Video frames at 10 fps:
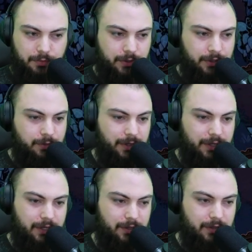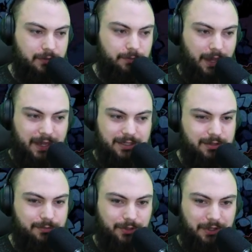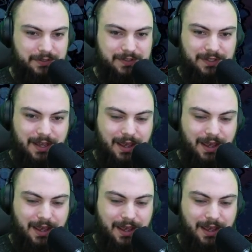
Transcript: really want to get the companion bullets.